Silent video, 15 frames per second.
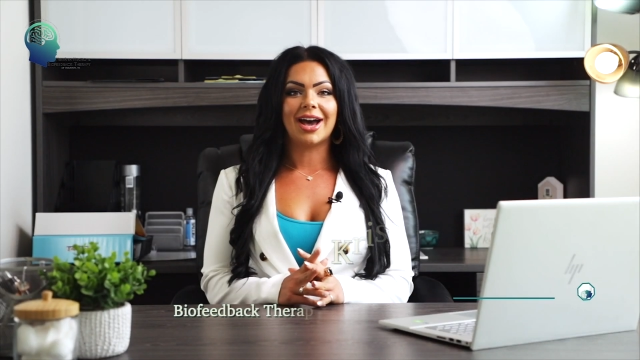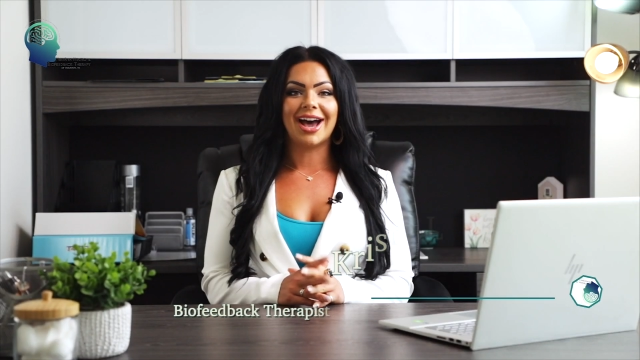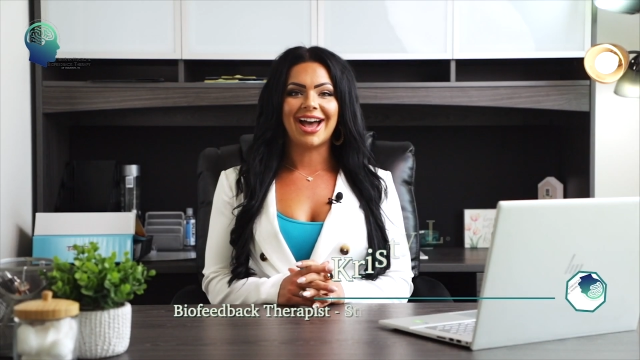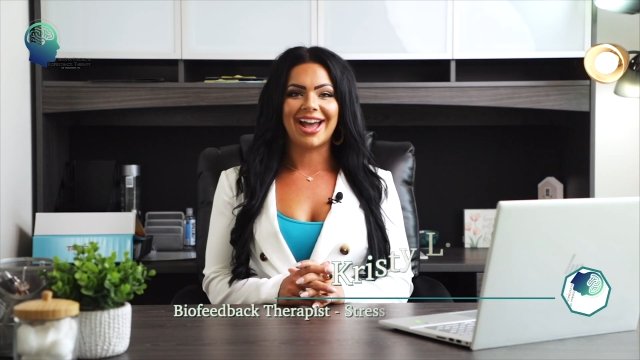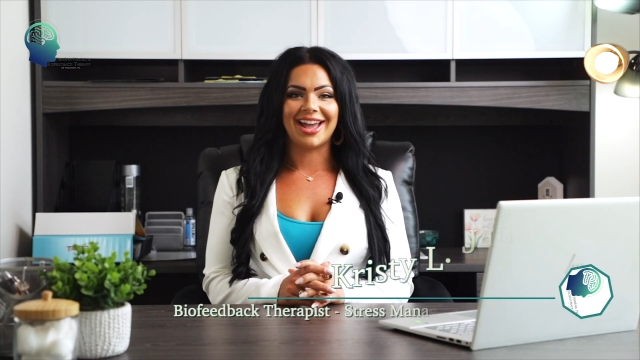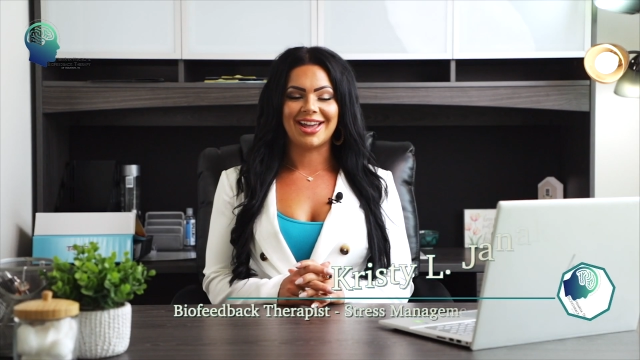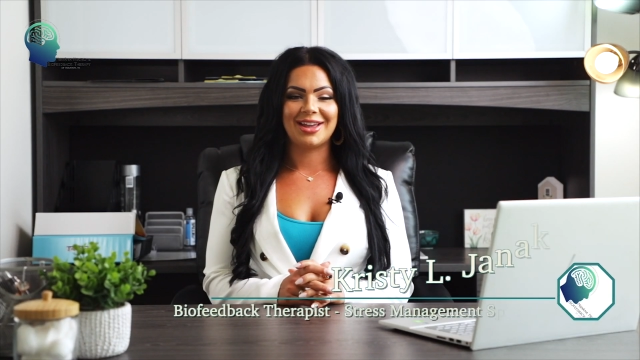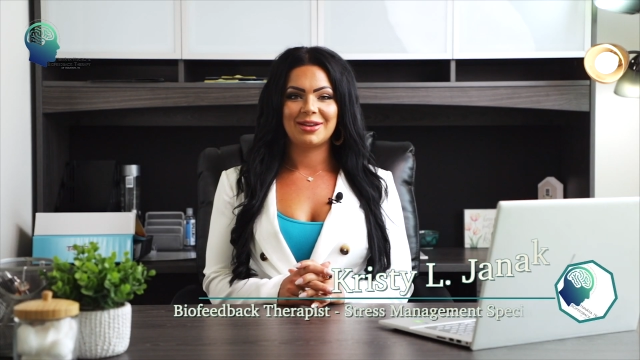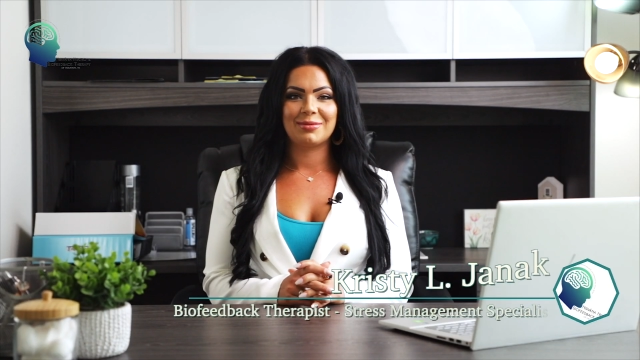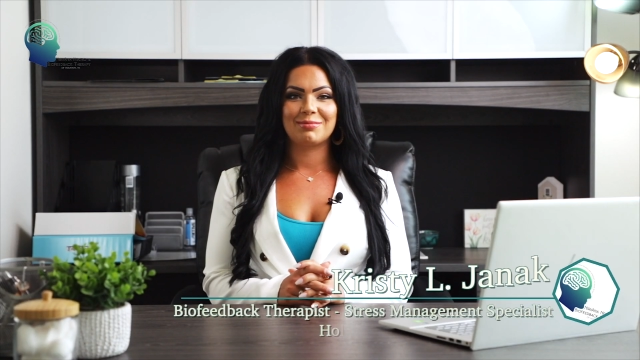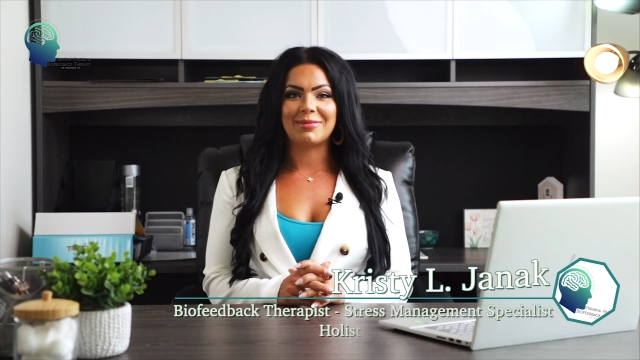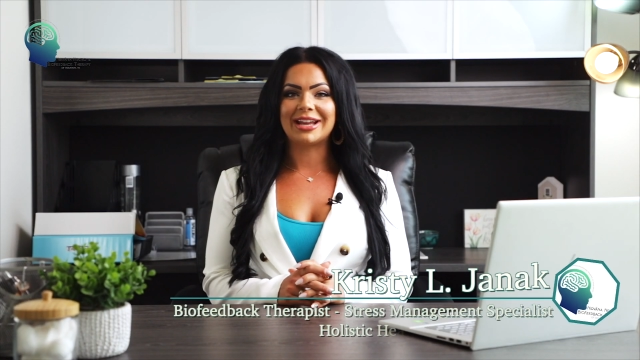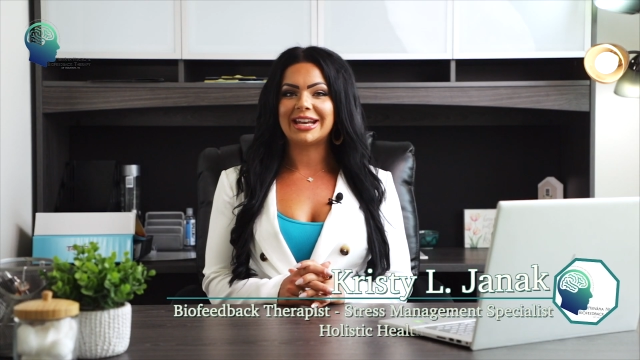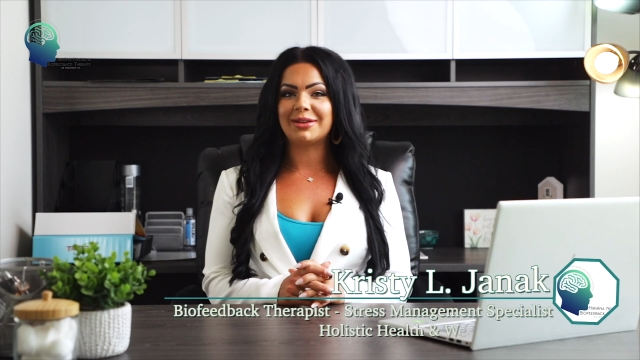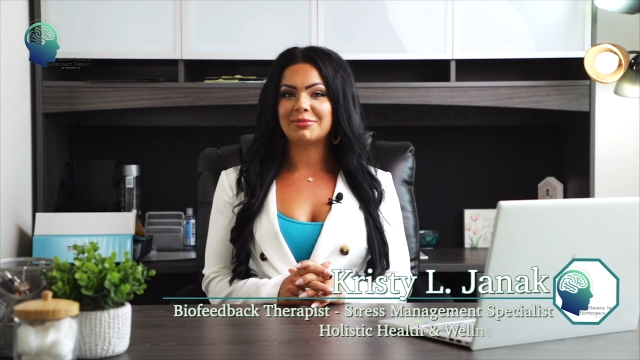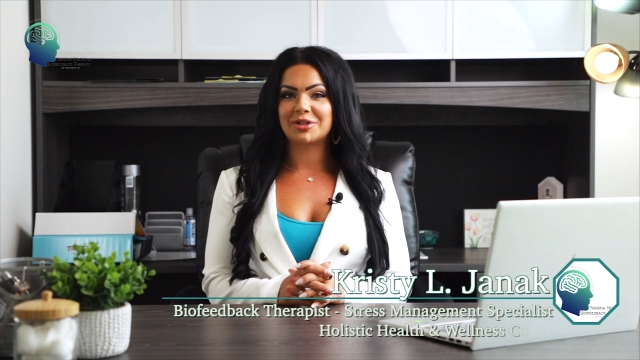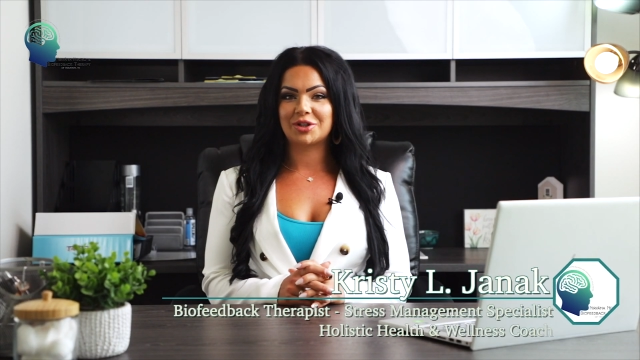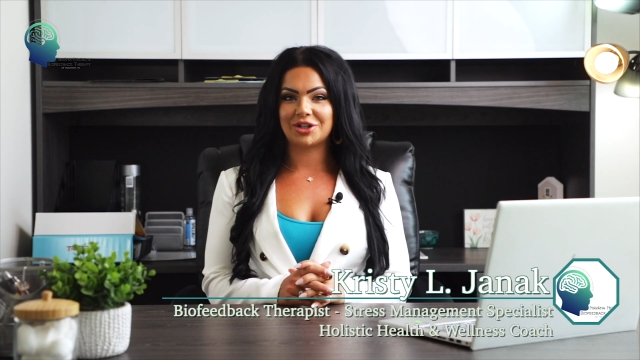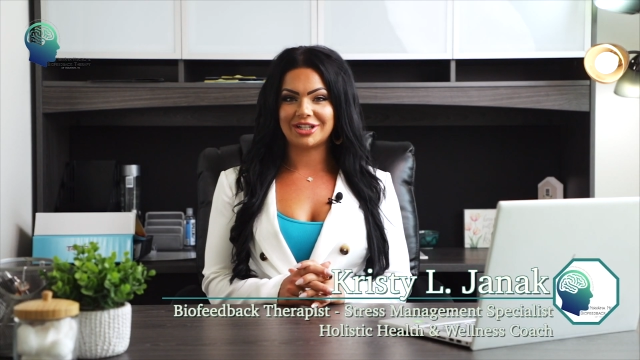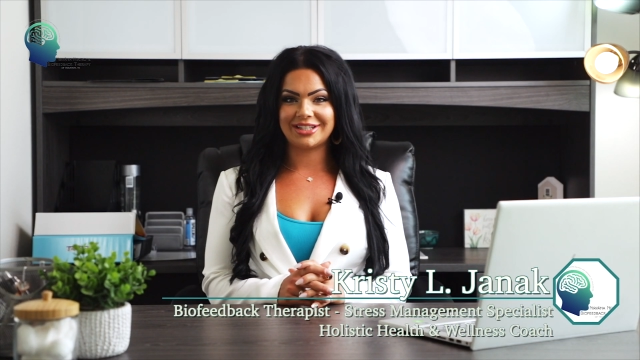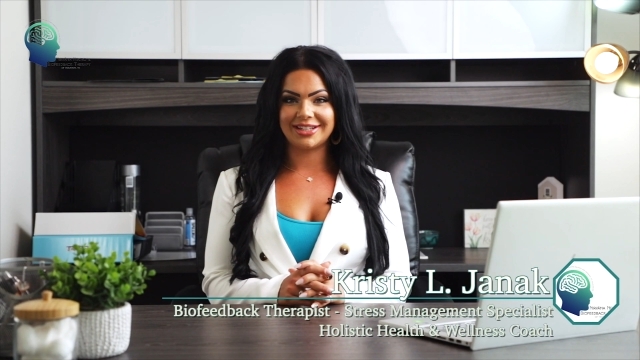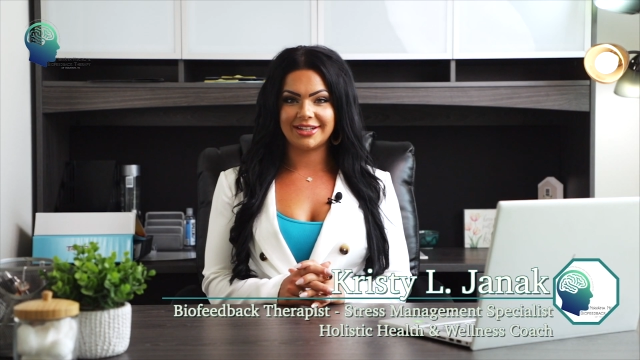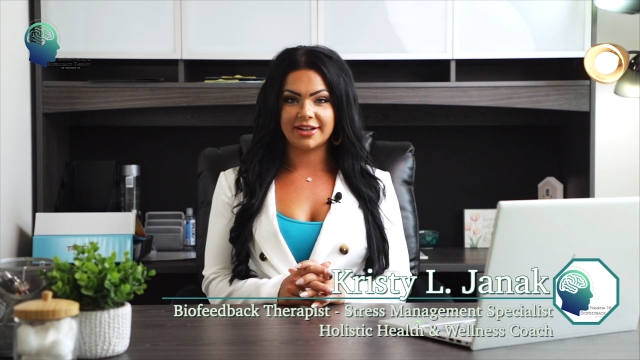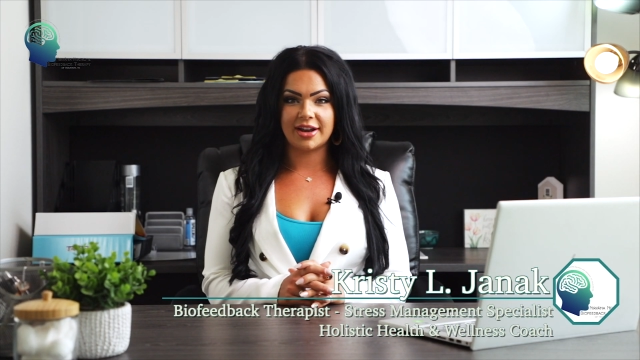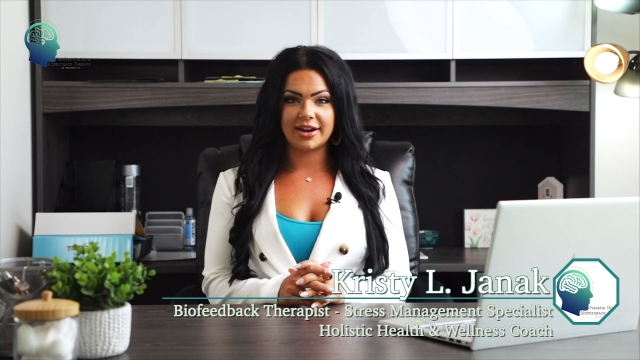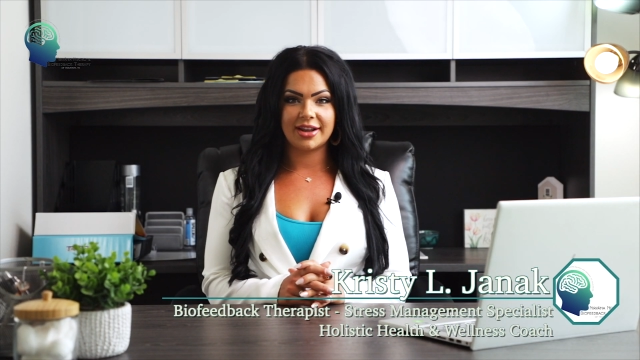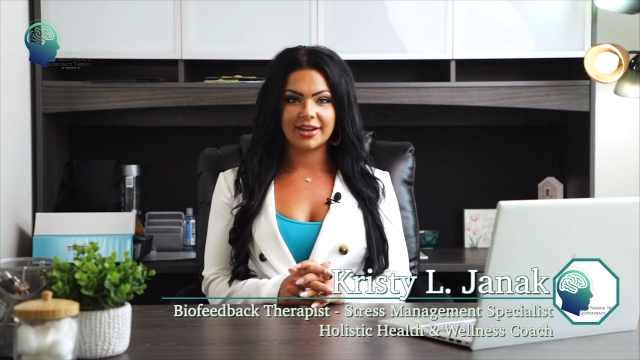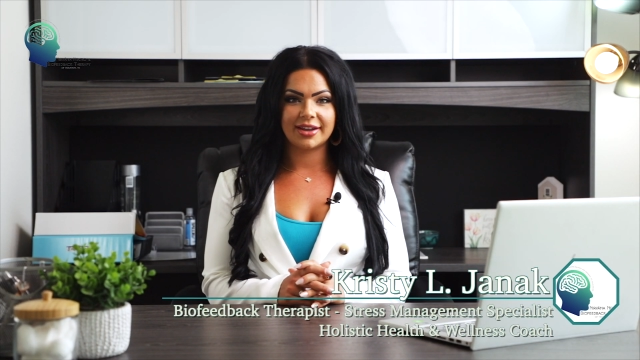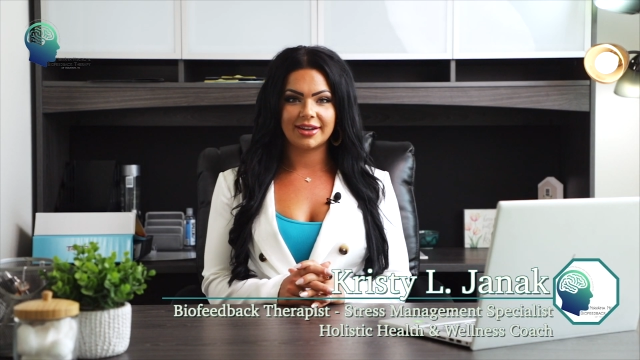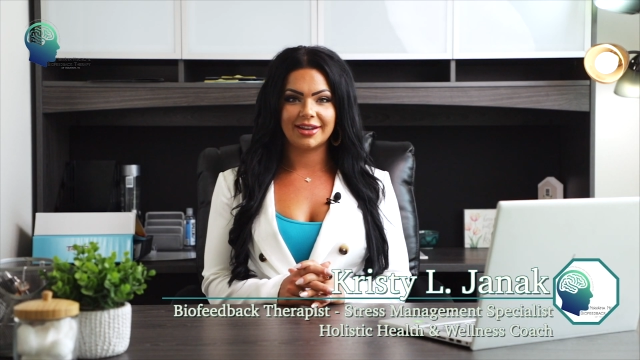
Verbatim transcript: Hi, my name is Kristi Yannick,